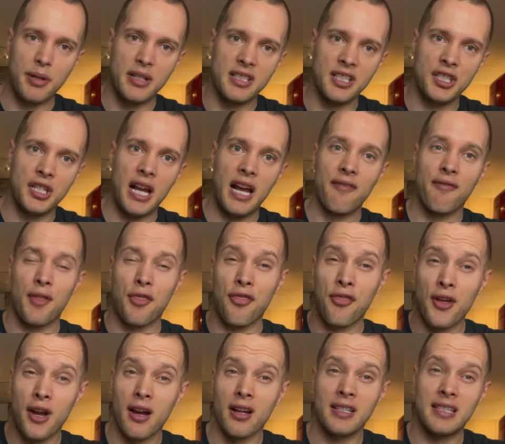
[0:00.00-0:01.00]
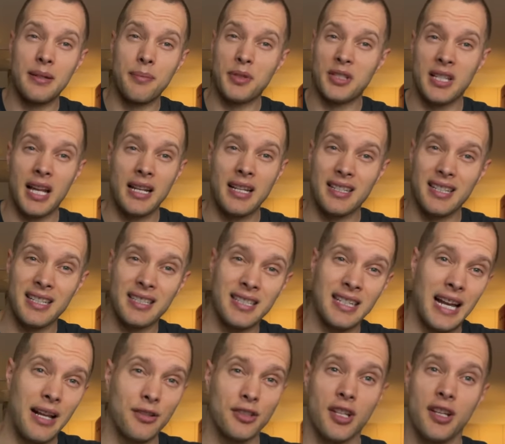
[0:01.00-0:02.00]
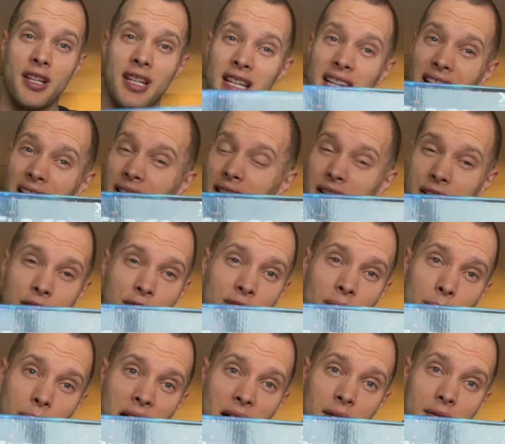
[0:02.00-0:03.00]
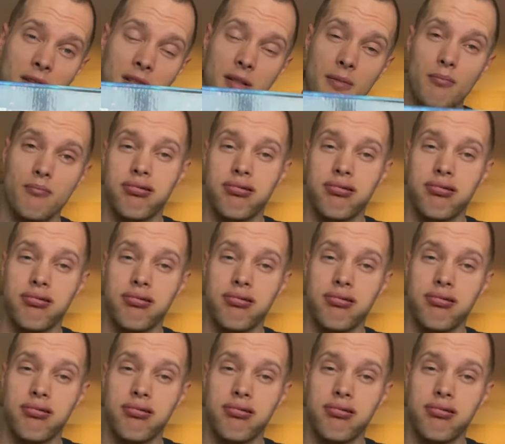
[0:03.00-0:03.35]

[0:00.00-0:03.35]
to share for 30% discount. So you can get this for about